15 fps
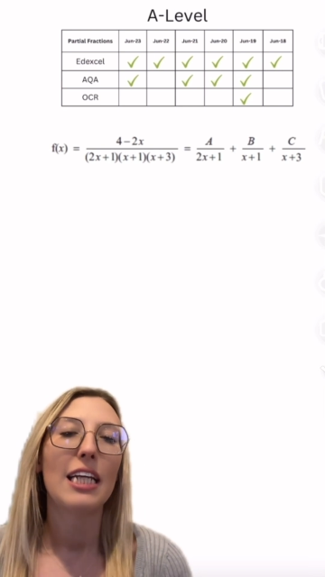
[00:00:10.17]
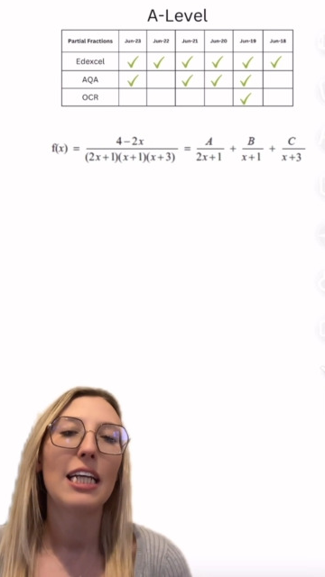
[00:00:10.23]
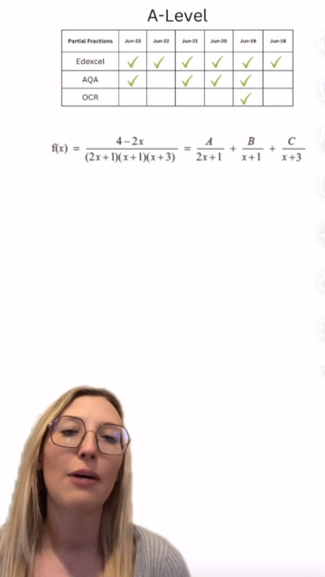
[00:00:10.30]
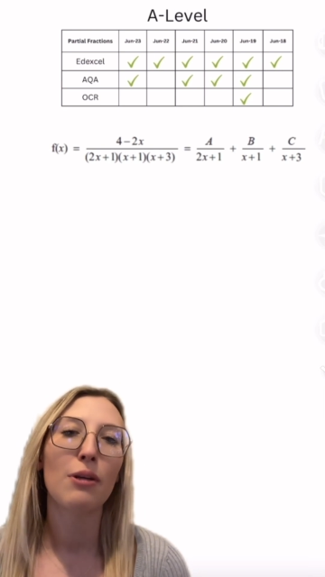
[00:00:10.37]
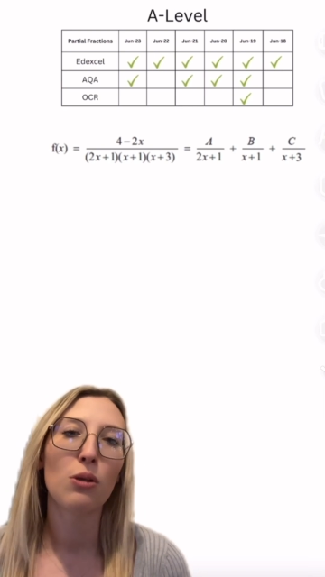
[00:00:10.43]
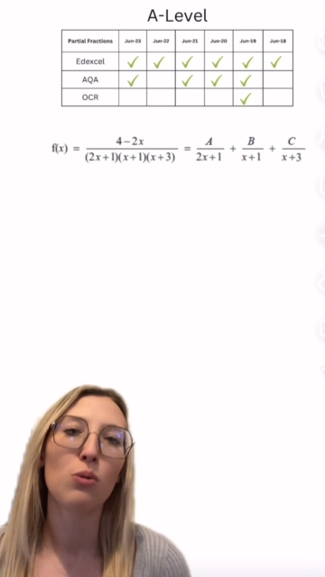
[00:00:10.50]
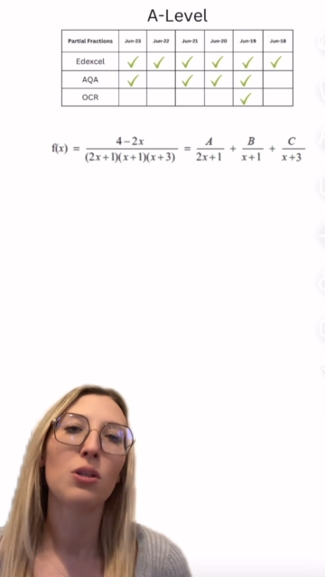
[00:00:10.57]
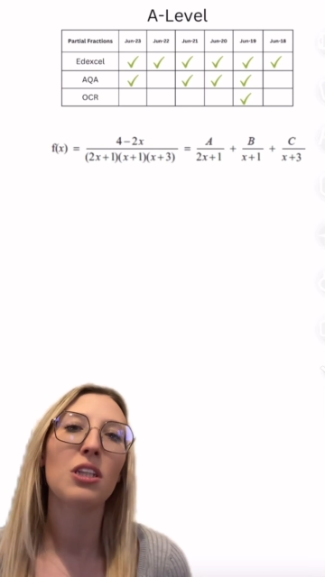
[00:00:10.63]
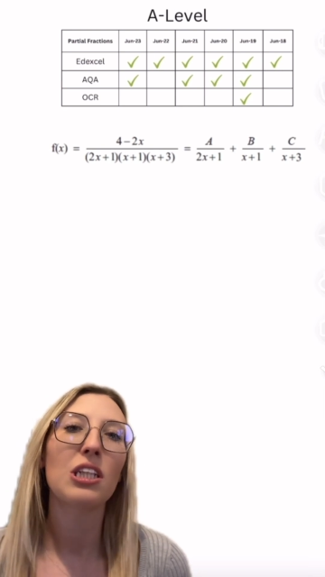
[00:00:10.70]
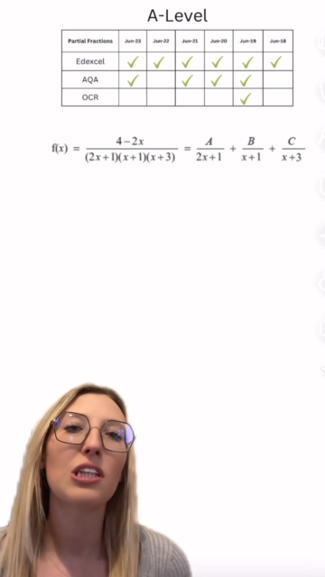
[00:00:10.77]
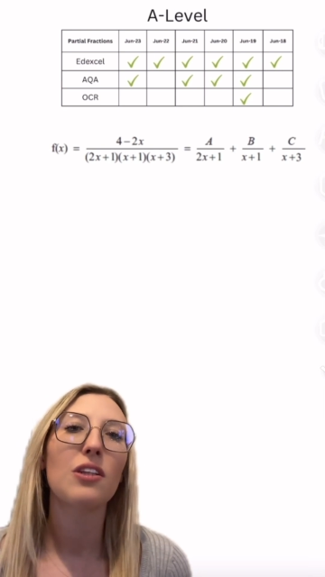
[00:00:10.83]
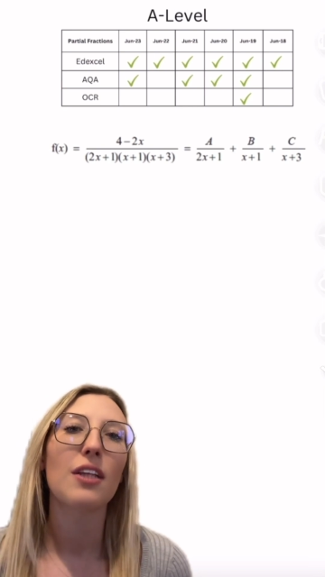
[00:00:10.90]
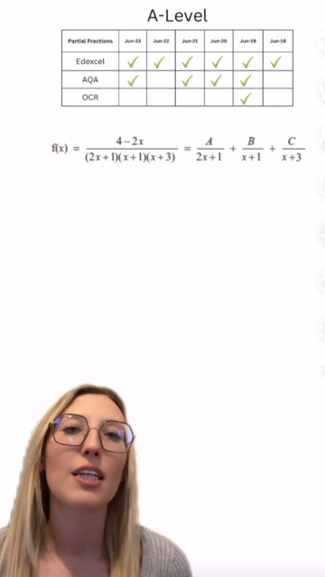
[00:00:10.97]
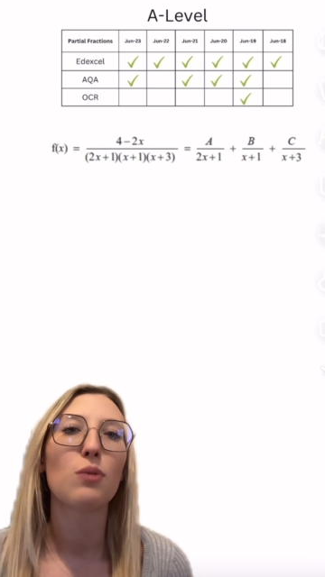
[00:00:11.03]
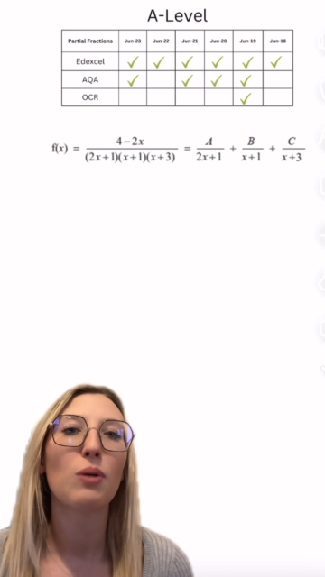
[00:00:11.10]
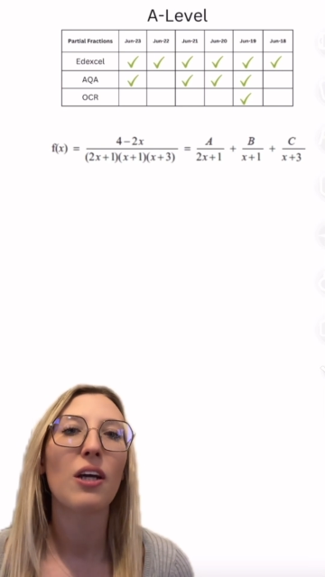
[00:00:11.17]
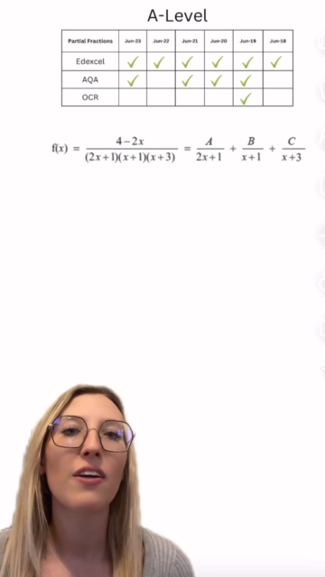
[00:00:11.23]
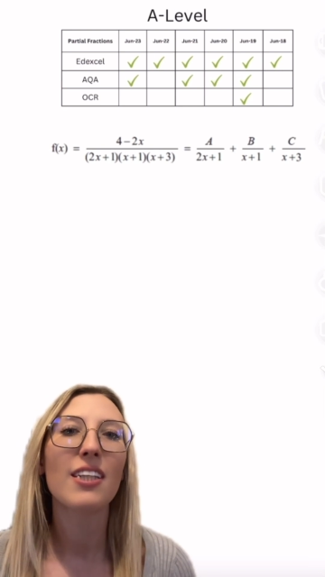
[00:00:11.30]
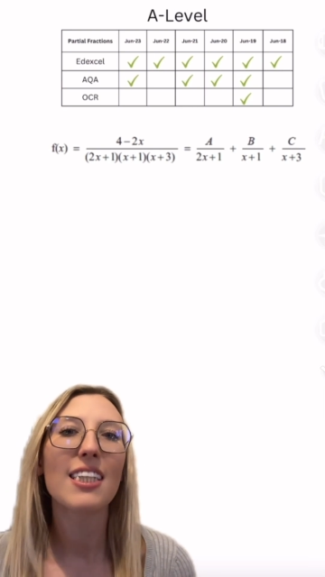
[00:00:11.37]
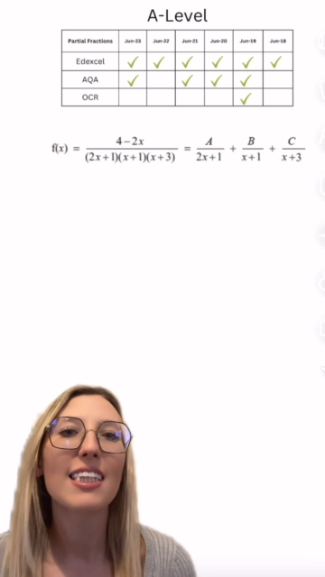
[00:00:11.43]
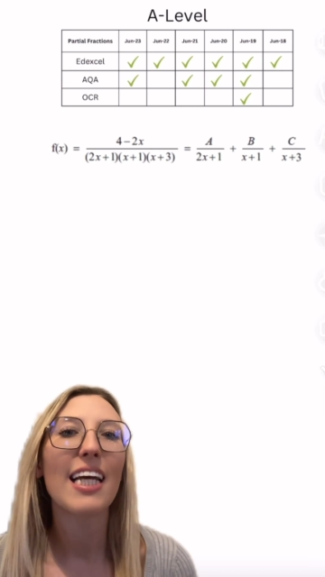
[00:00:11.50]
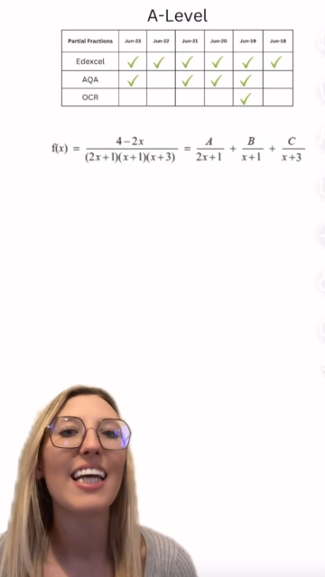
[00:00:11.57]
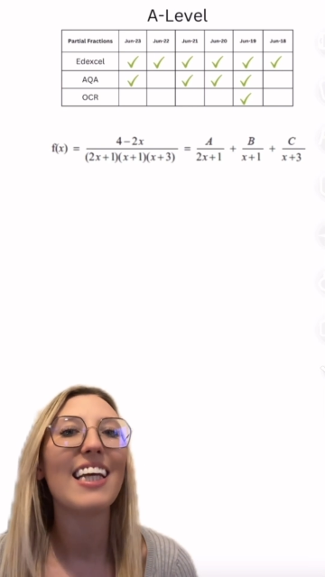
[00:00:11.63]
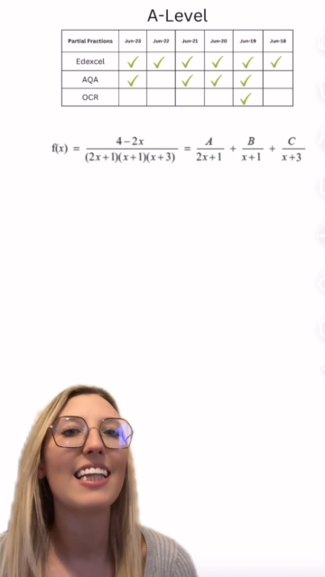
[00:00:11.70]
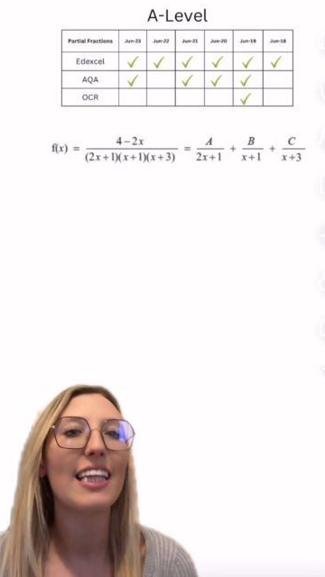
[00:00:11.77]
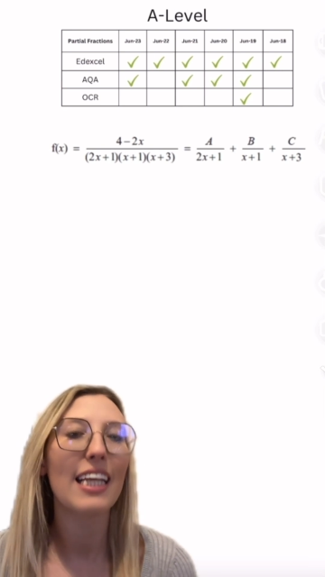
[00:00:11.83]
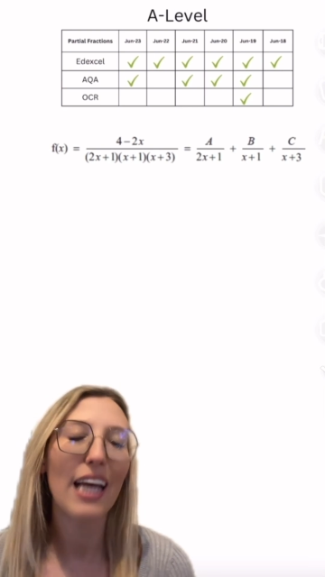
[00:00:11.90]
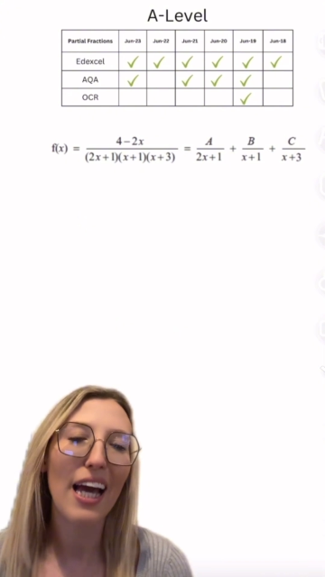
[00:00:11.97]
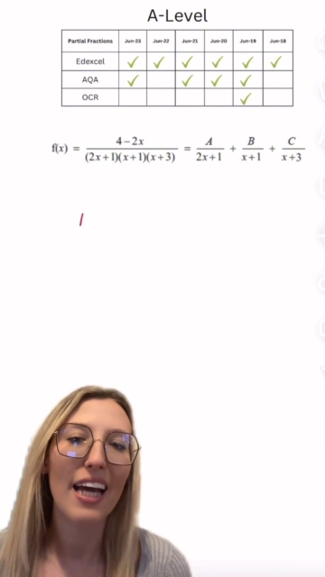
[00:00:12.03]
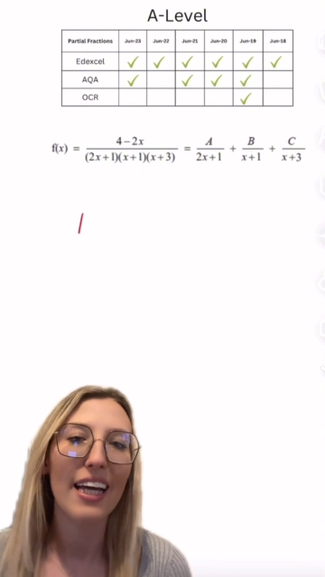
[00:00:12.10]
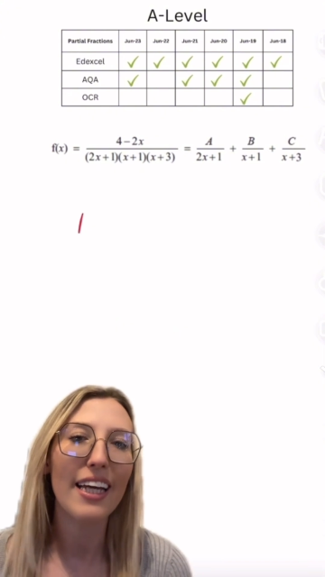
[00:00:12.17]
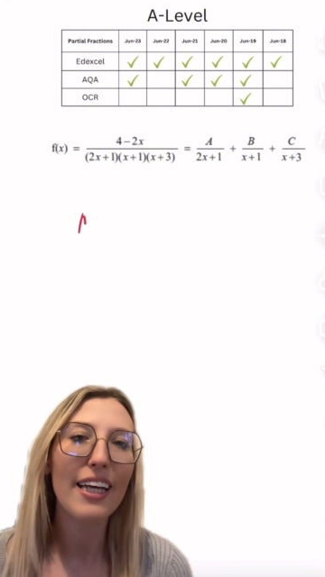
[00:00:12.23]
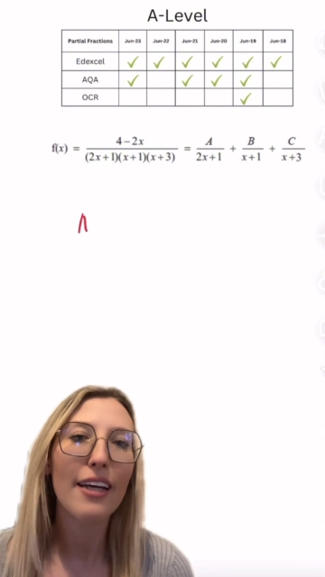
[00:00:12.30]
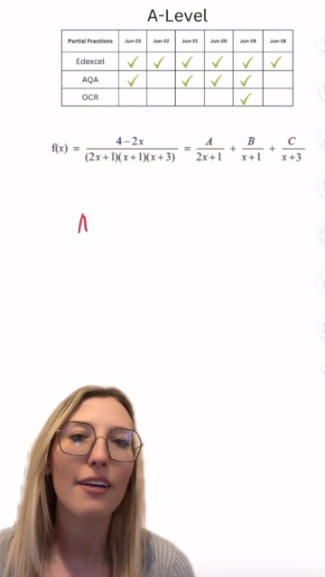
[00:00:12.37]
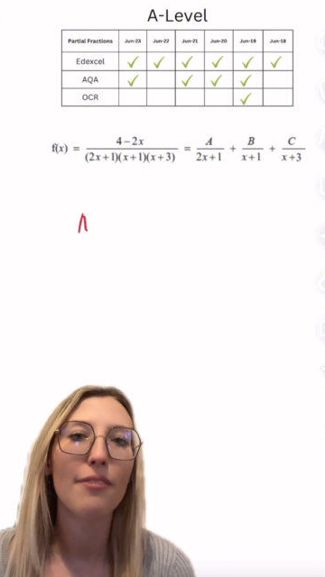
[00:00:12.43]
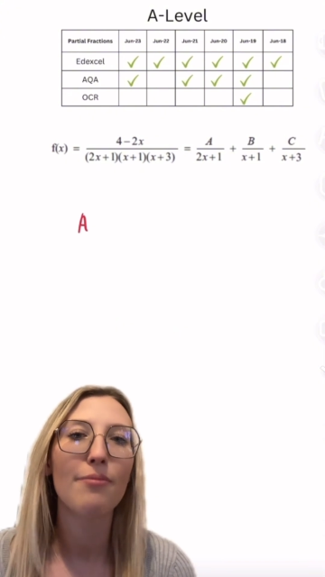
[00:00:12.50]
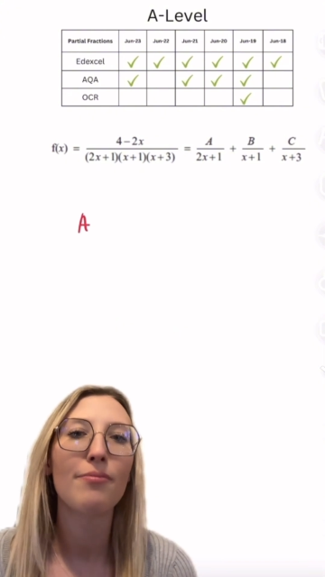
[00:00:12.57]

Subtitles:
Now, in order to do this, we're going to take the a